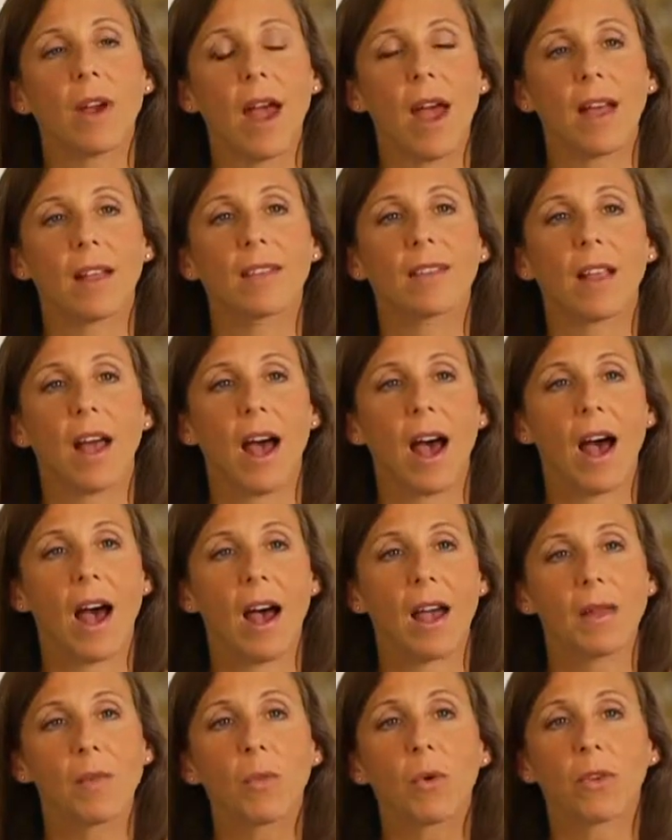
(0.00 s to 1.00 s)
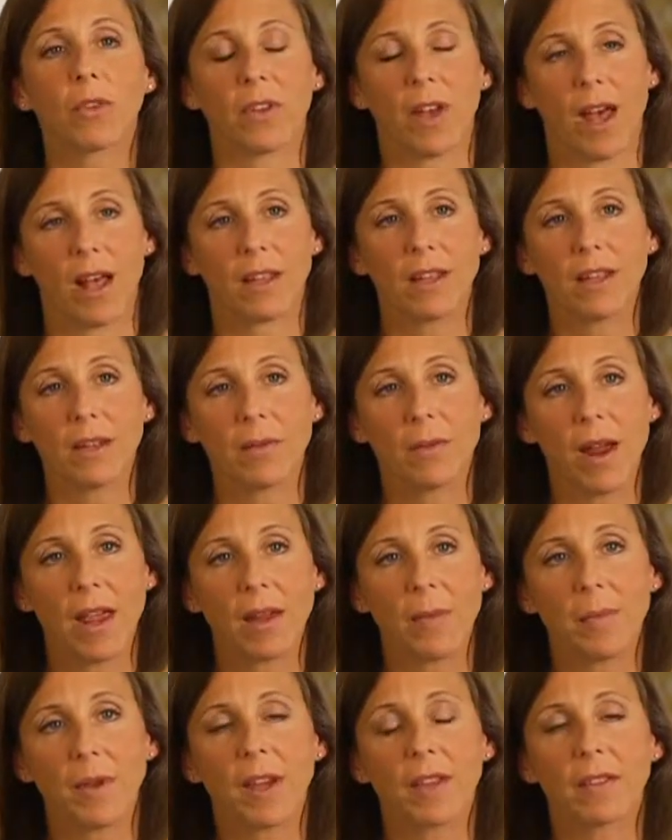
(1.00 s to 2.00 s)
has a high mortality
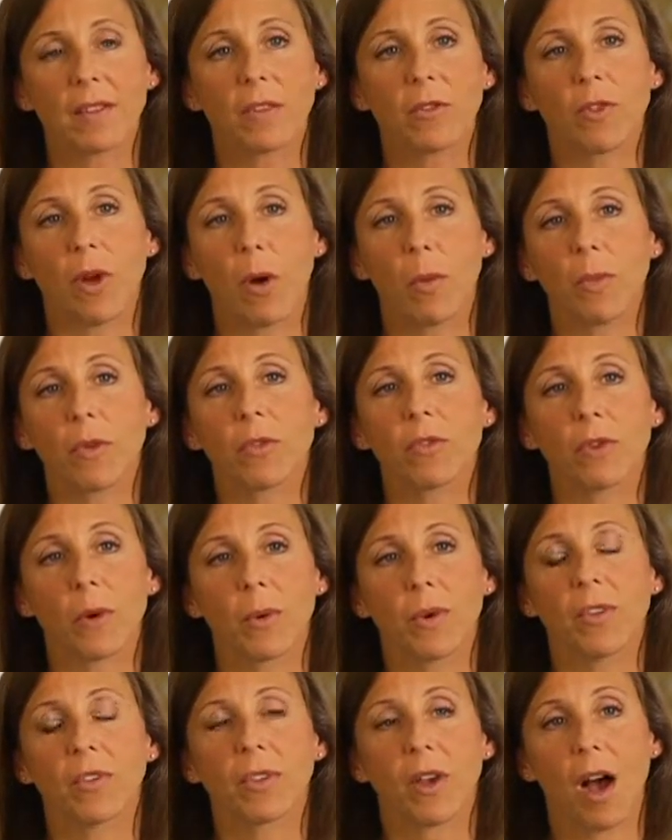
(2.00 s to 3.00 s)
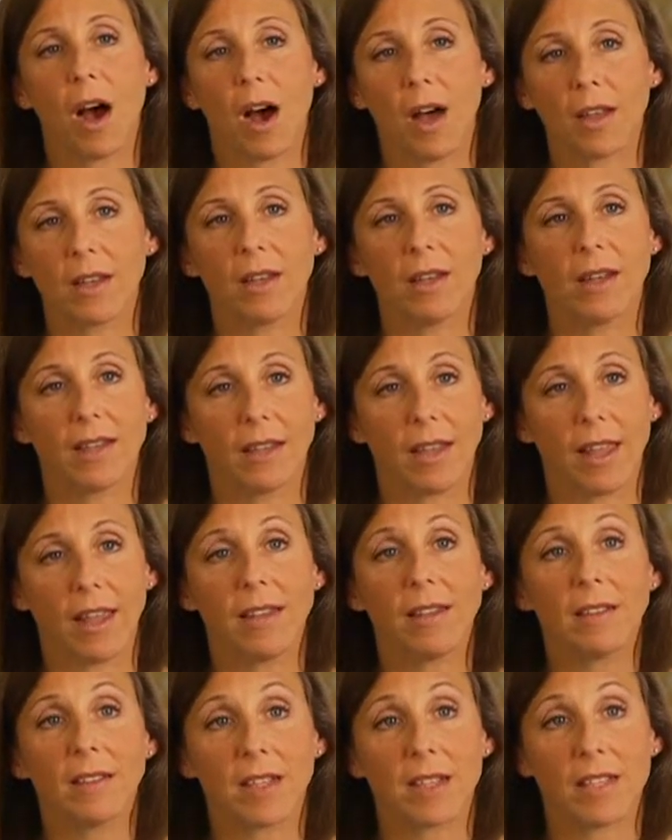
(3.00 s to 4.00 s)
rate because it's almost always caught in
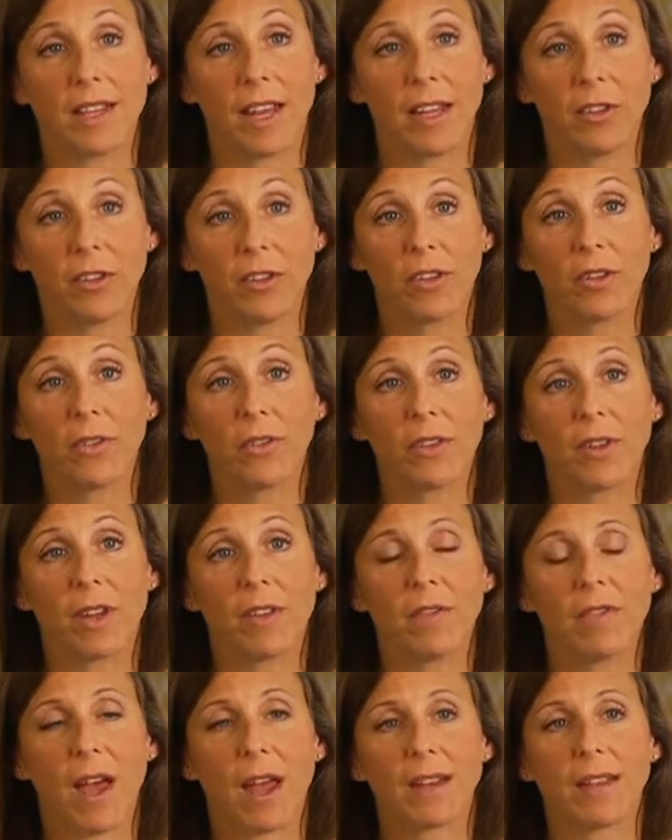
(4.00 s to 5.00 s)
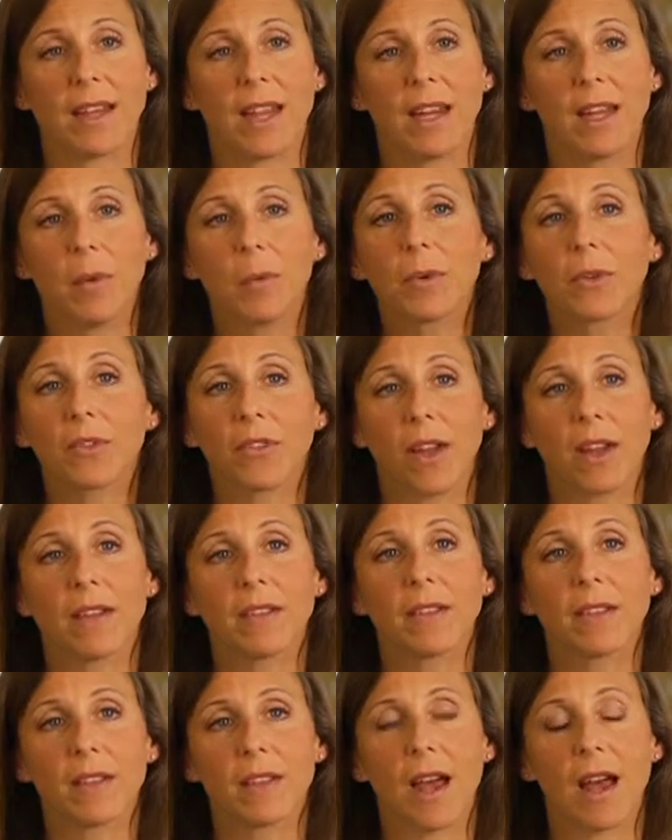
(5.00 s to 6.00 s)
late stages. In fact, 80% of
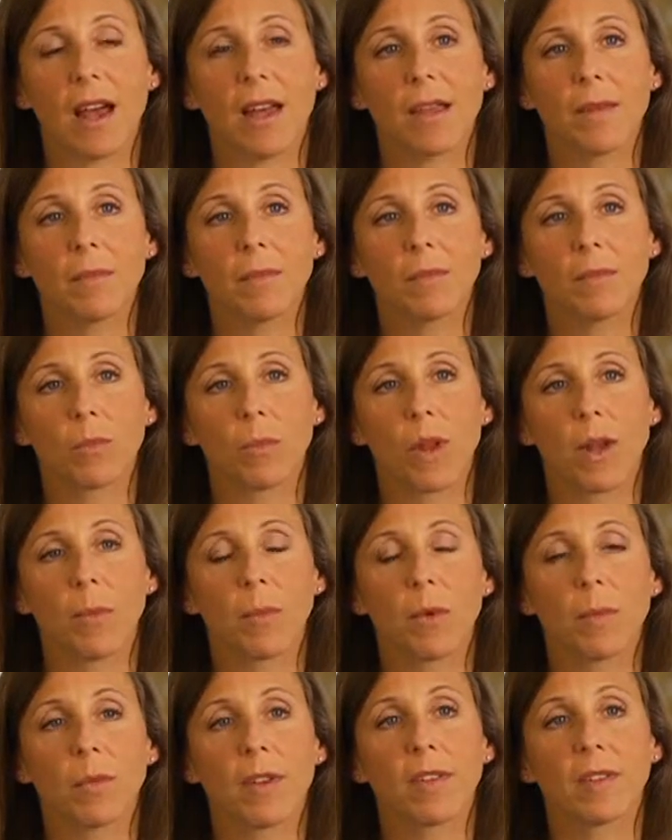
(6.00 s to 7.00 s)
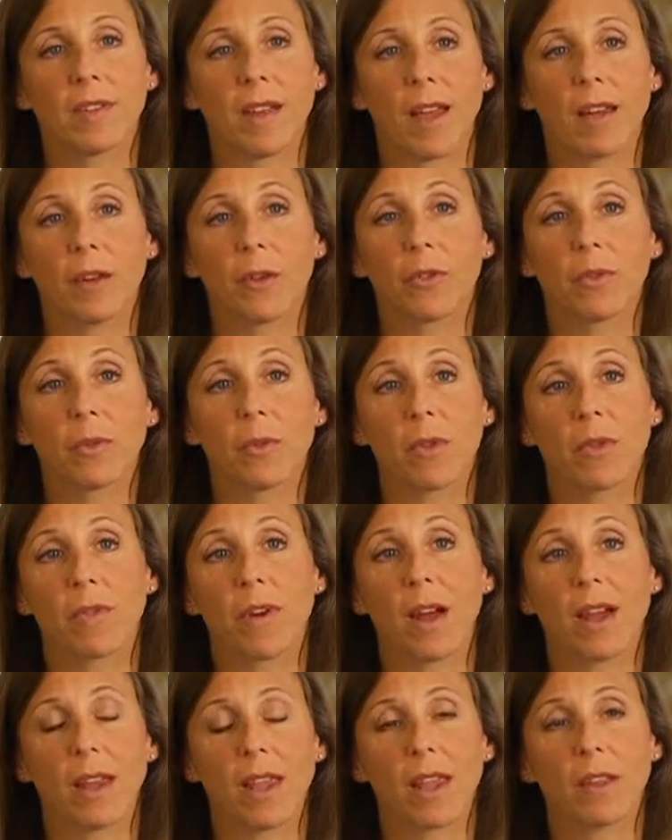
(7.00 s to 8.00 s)
the time when a woman is diagnosed with
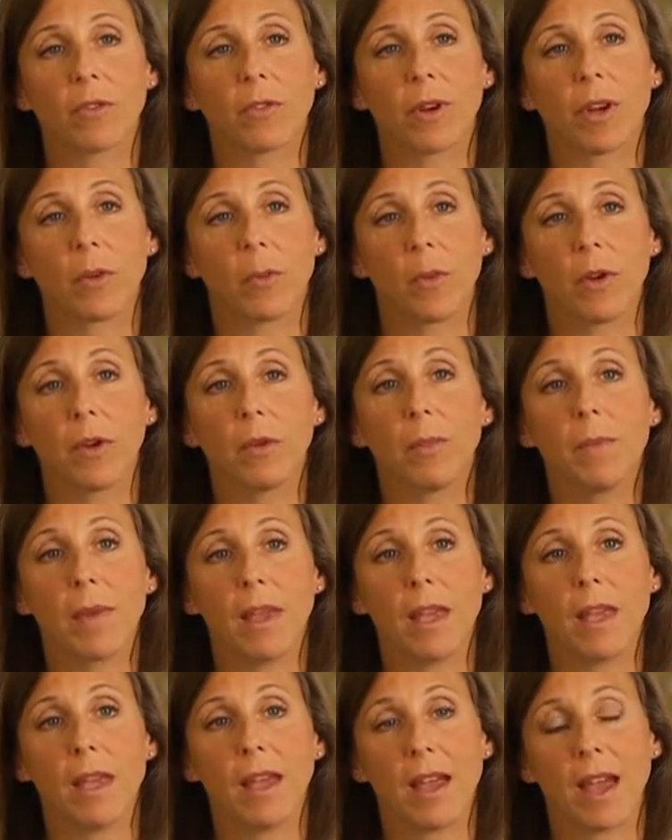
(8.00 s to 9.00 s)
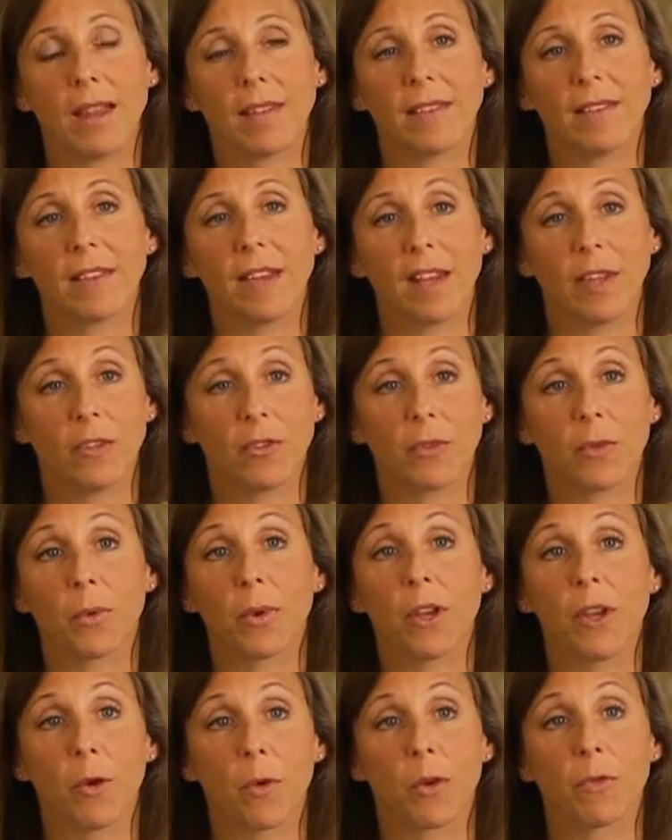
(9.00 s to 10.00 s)
ovarian cancer, it will be at stage
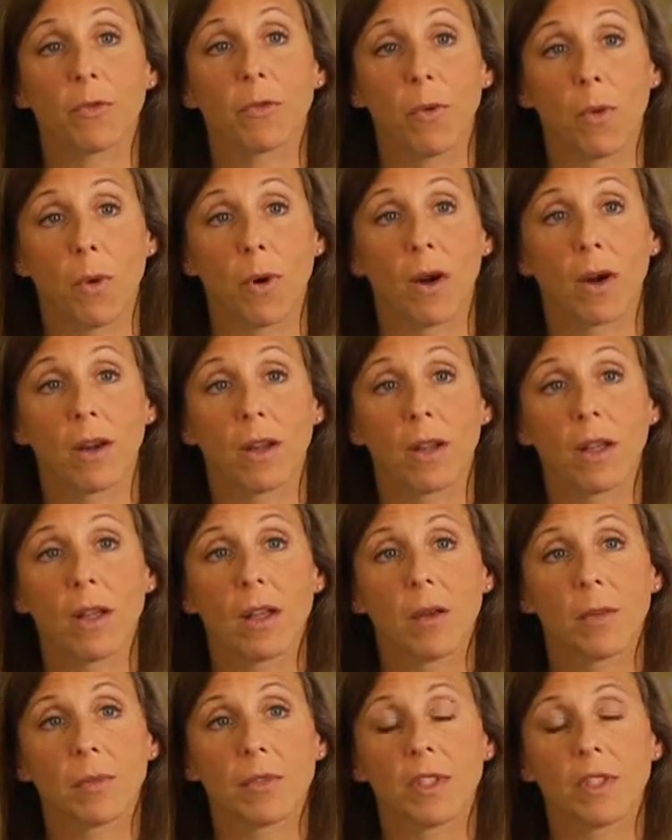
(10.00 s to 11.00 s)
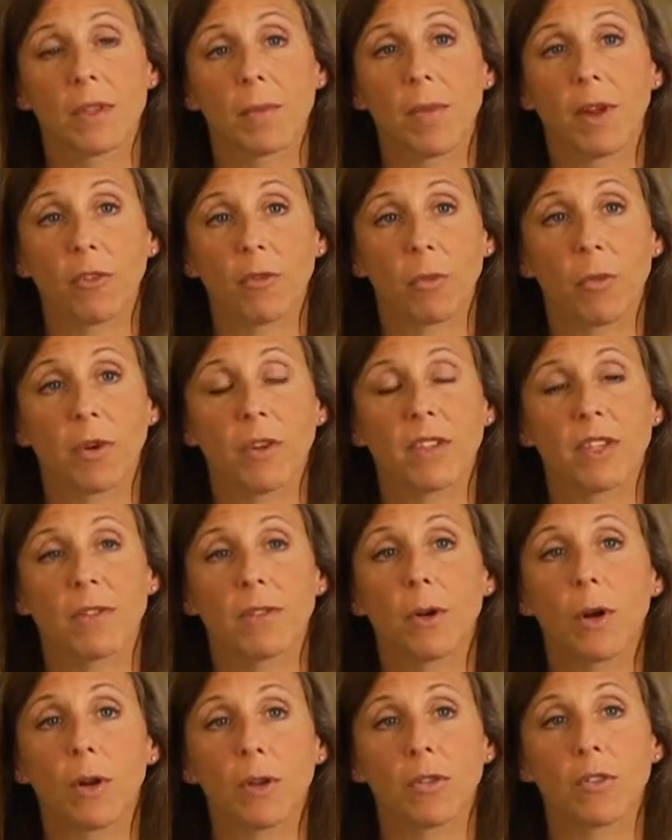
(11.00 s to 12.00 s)
3 or 4, which is a much more
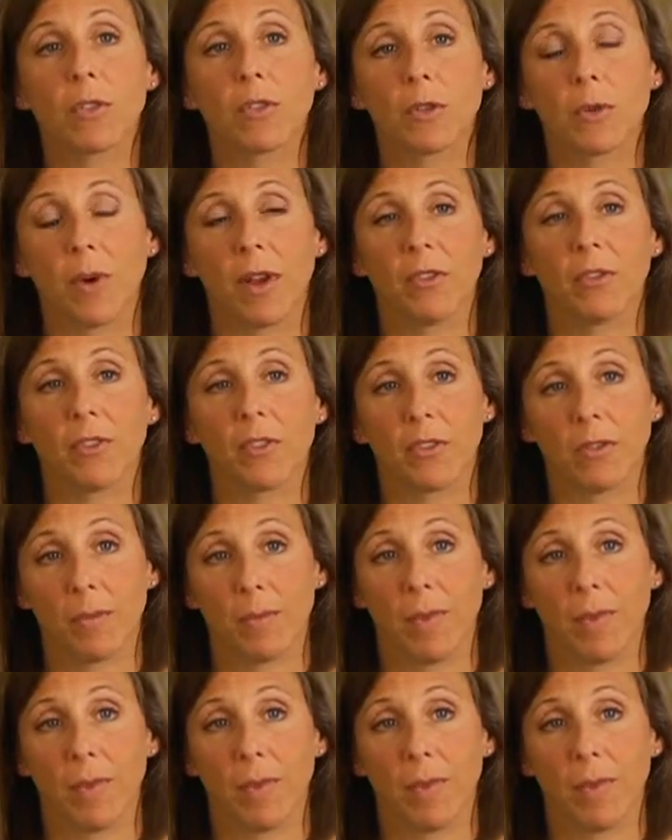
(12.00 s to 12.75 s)
difficult situation to